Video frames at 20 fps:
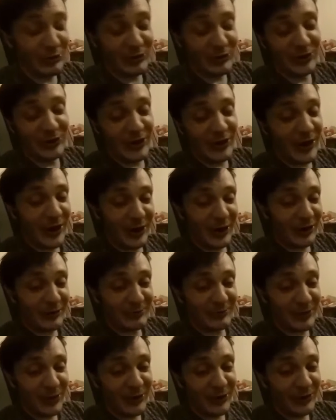I'm
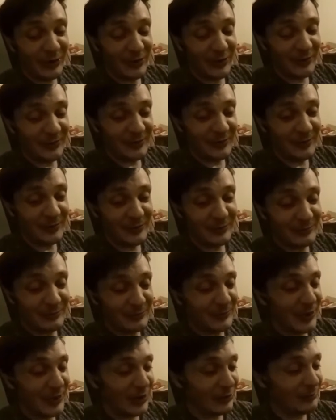kind of, I